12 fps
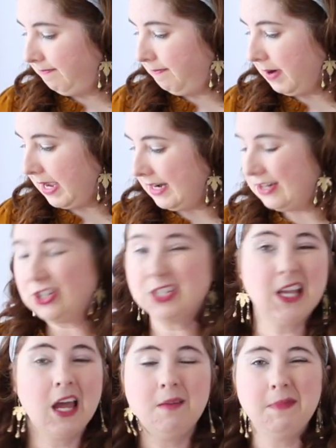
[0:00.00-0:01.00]
but it
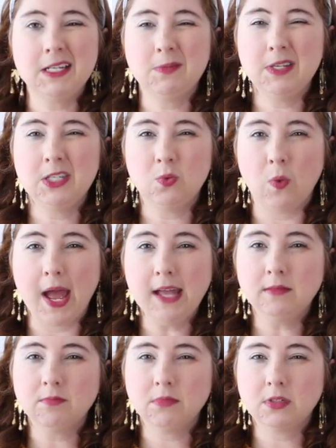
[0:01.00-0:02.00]
just kind of makes me
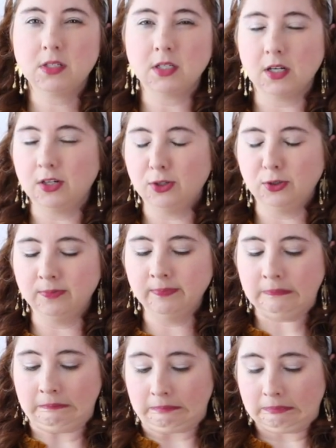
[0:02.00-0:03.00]
sweat,
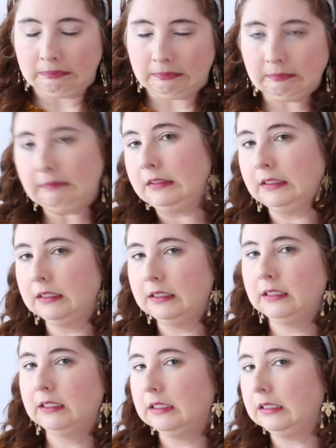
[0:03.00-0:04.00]
so
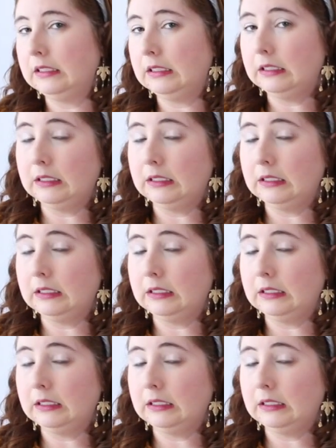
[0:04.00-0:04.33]
I don't